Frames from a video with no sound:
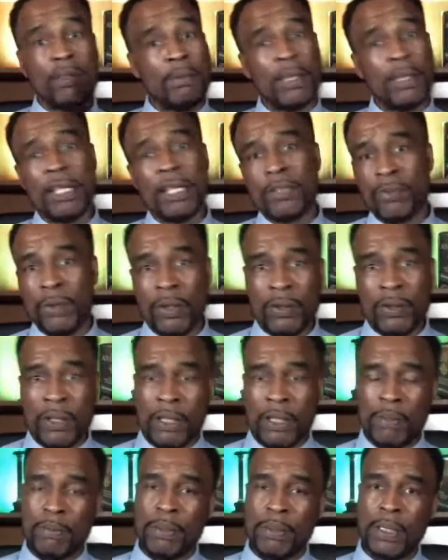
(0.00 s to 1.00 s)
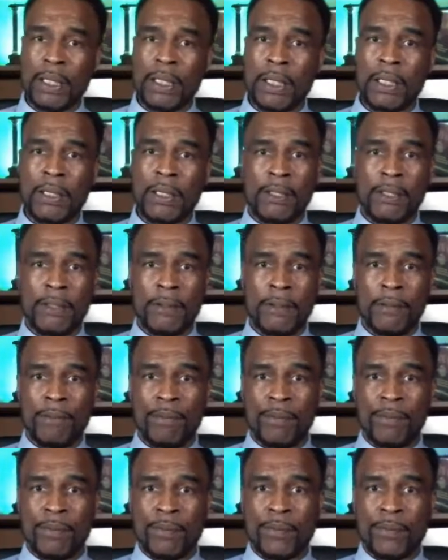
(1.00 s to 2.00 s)
you might as well think big.
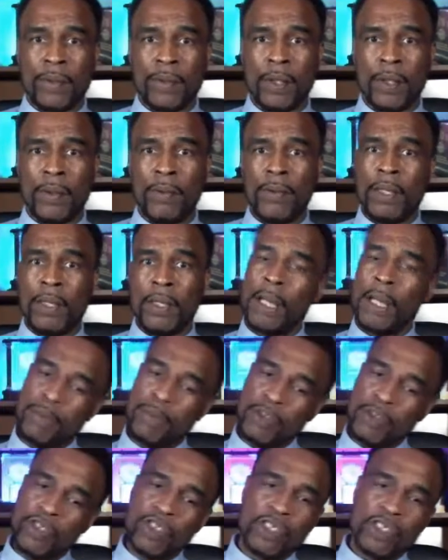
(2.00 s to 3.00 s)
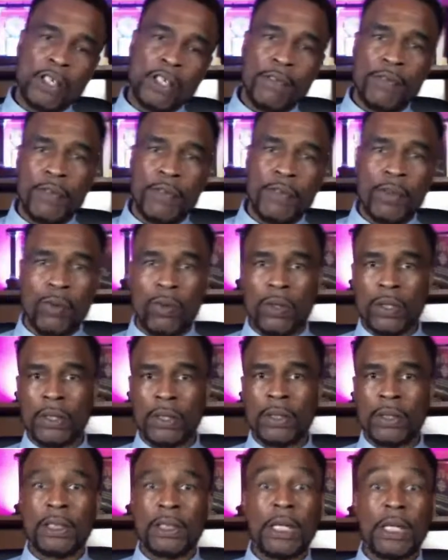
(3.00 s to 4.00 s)
And put yourself in
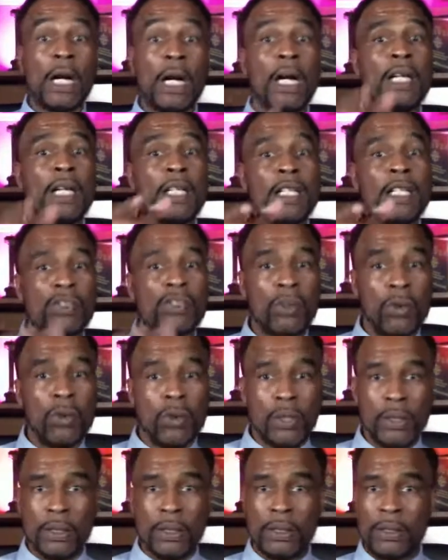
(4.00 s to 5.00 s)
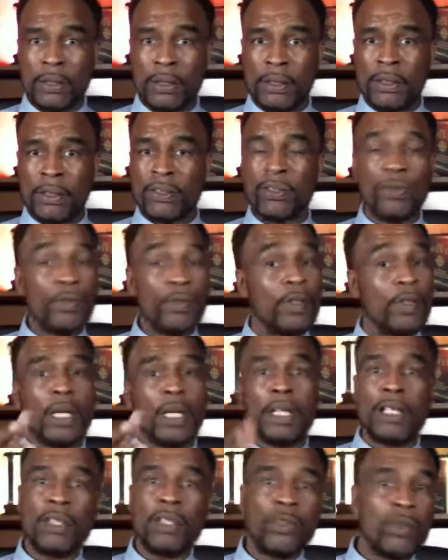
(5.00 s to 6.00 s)
order. God is order. So if you're
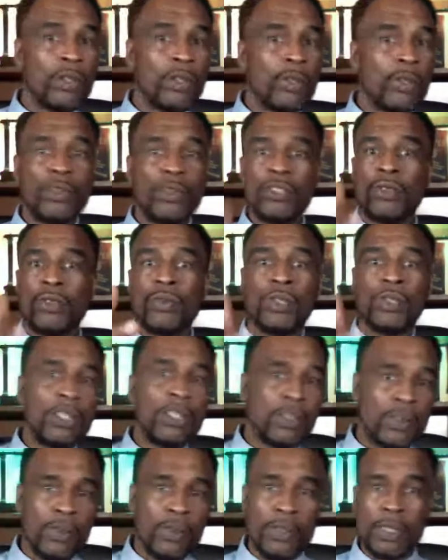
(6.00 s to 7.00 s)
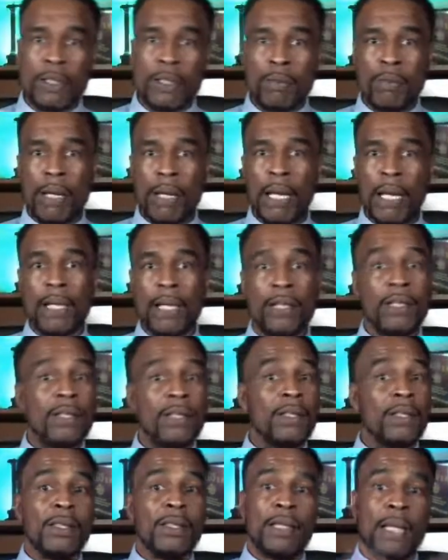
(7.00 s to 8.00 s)
not in order, what you think you're going to get back?
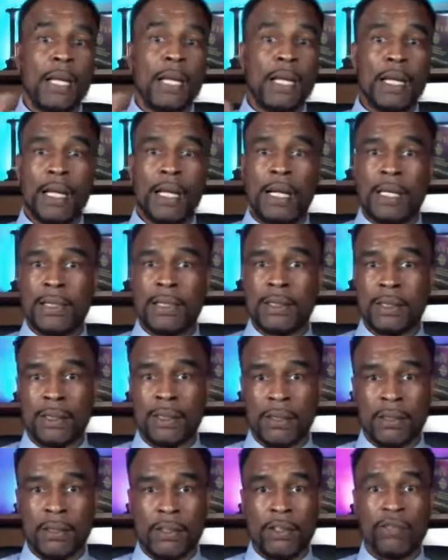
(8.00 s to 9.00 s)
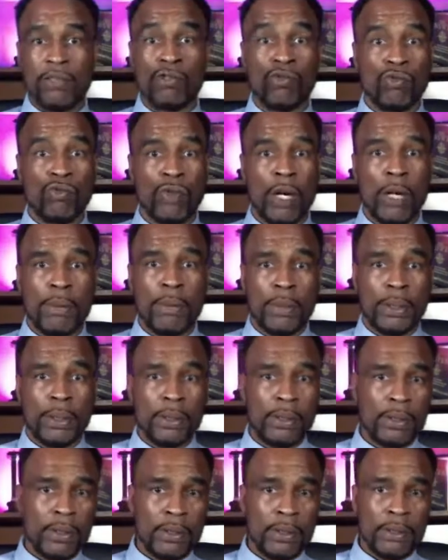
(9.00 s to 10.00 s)
Chaos,
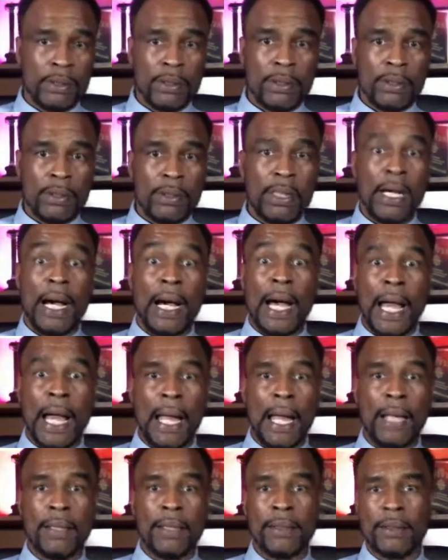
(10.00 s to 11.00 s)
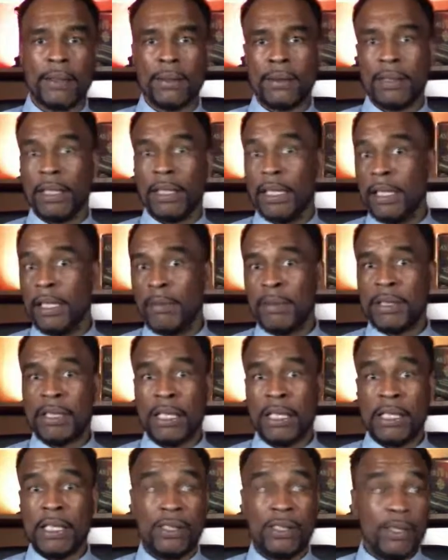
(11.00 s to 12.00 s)
drama, lack,
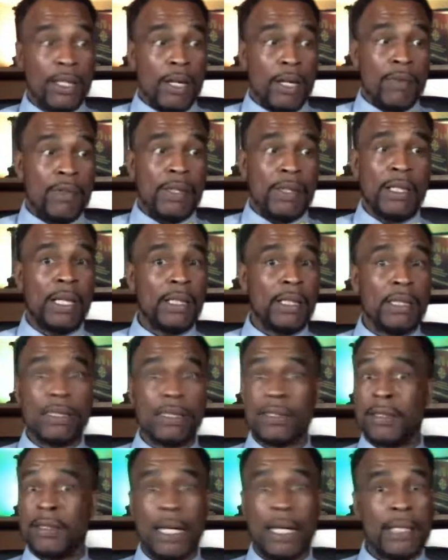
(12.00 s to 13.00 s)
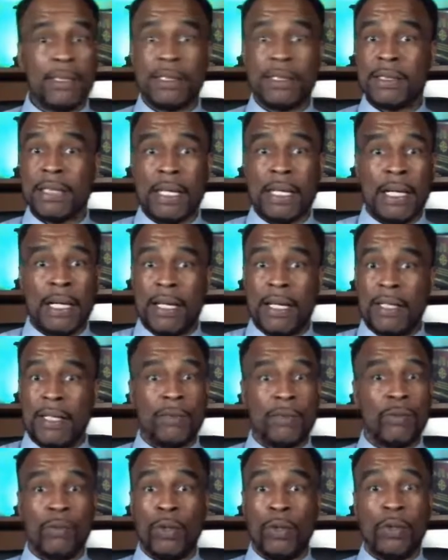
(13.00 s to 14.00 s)
limitation, everything that's not designed
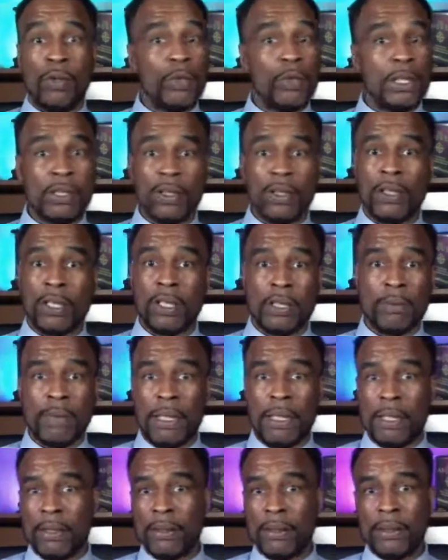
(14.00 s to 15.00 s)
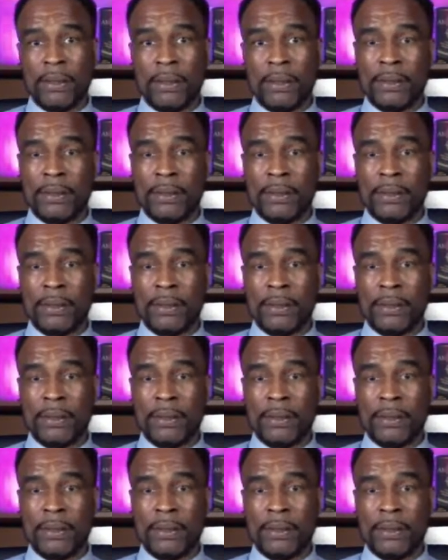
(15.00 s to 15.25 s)
and what we talking about.